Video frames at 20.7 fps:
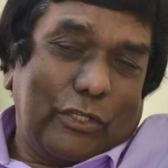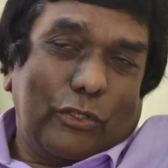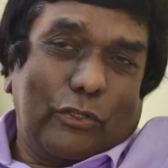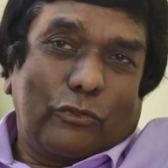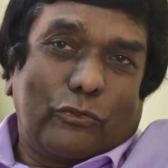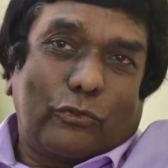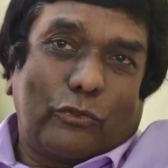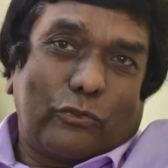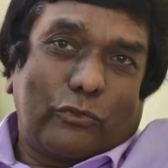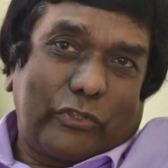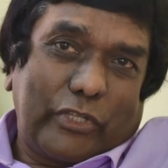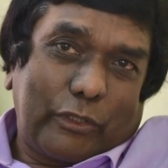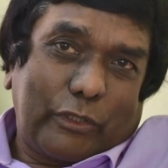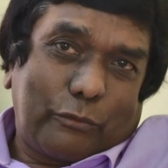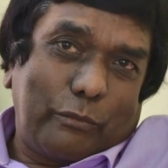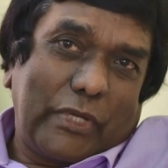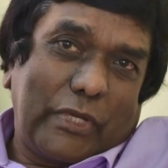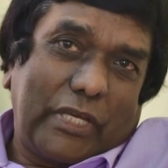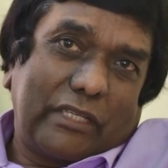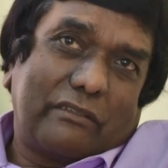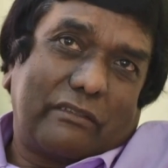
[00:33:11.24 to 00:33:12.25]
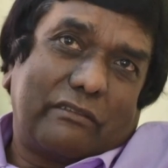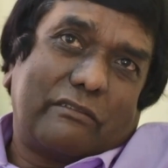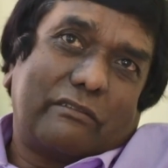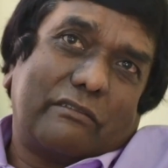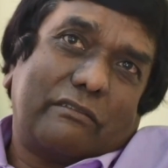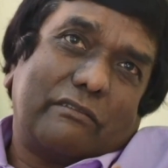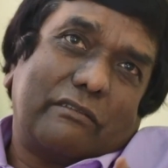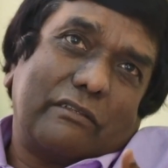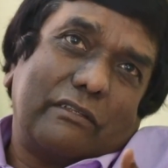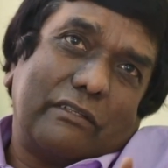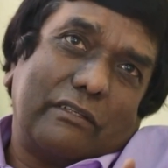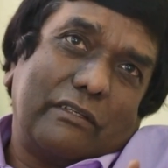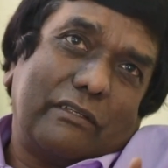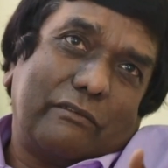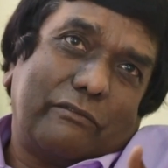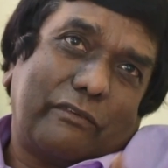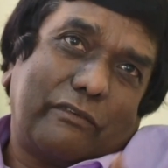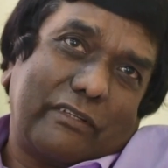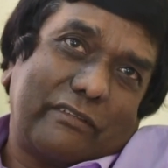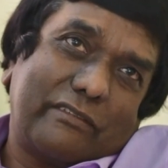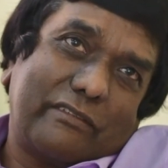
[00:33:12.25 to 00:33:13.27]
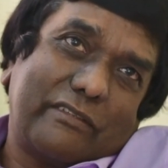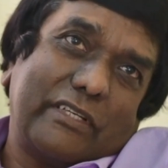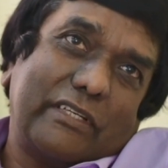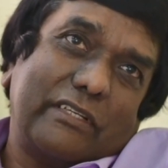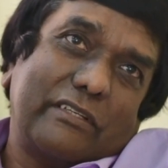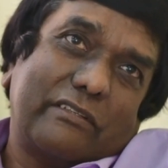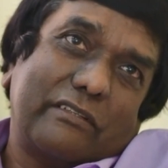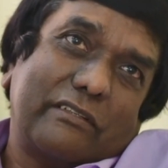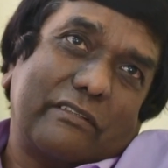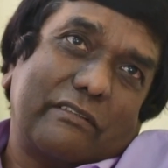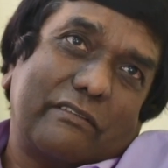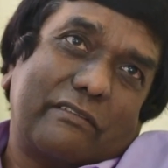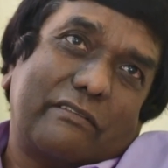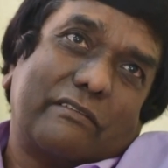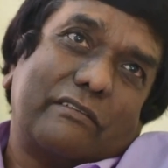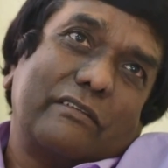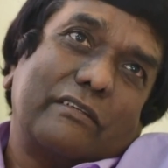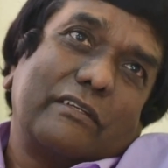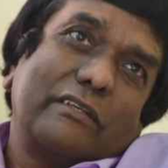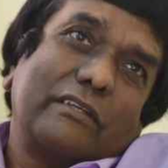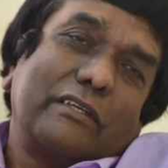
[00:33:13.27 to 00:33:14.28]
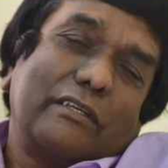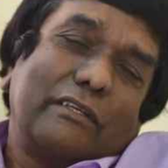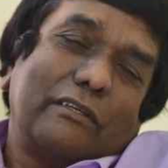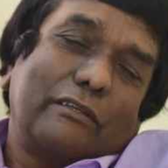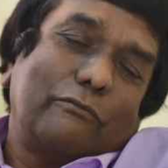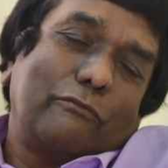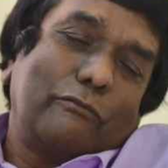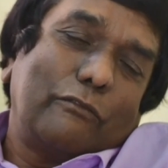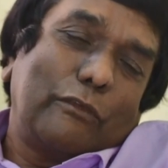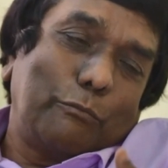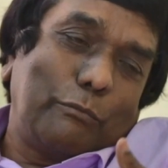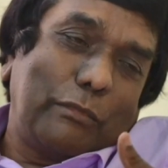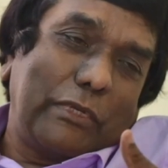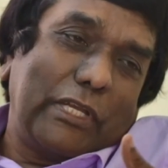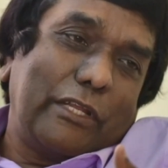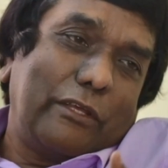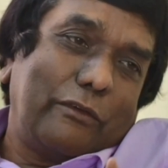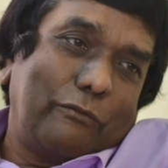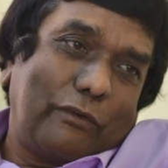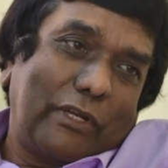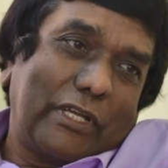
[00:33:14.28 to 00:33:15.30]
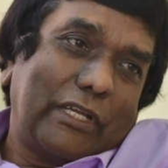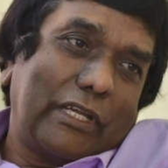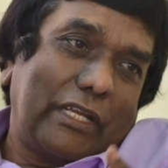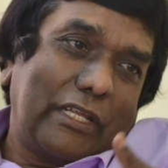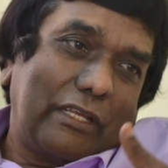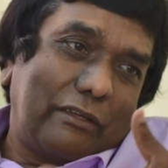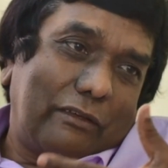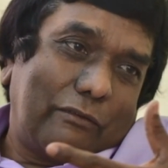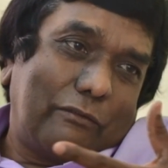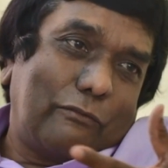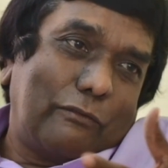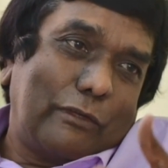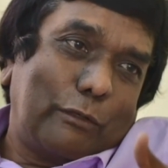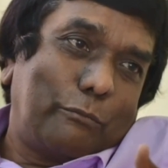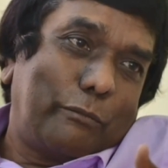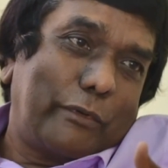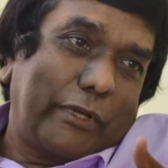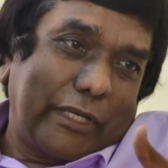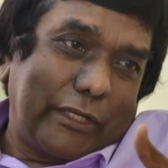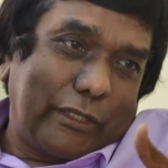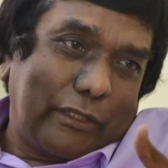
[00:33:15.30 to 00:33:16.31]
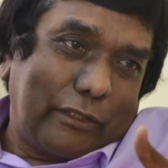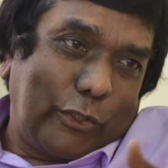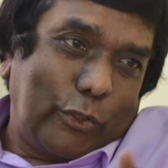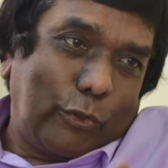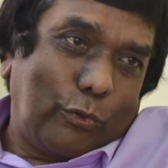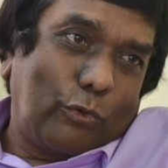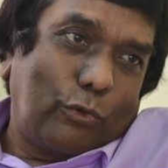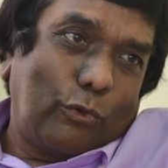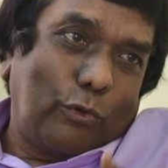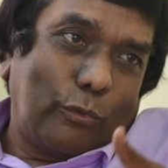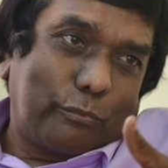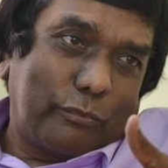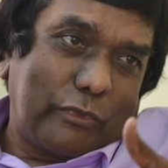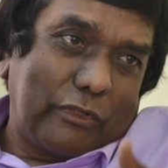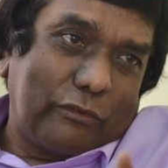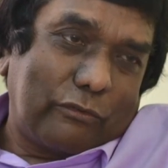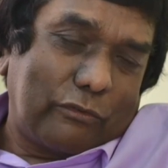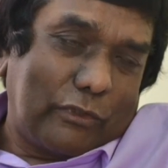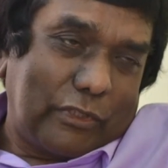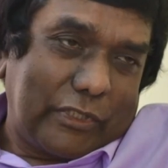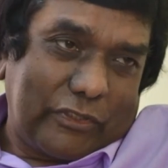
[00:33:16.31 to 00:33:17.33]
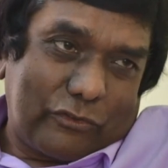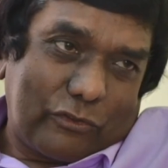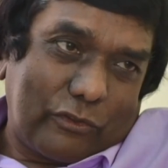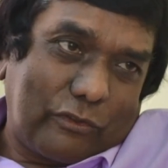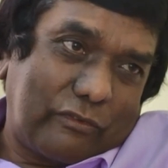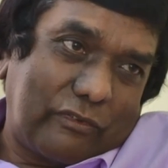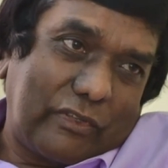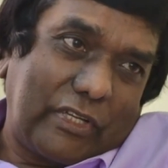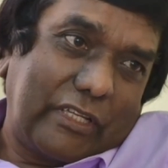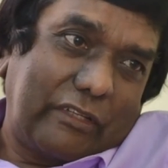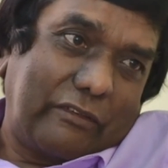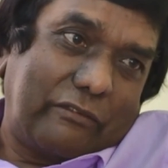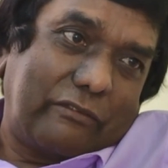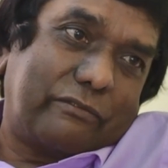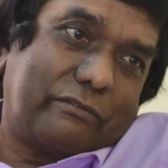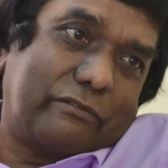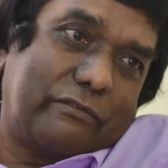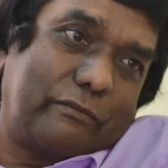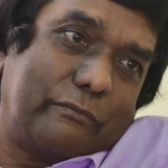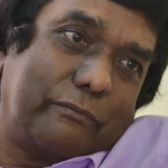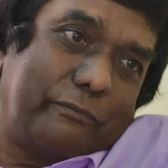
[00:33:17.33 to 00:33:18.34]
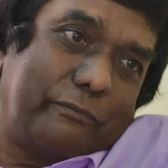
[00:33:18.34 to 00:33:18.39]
So setbacks, frustrations, we believe one day will bring new hope, the fullness of life.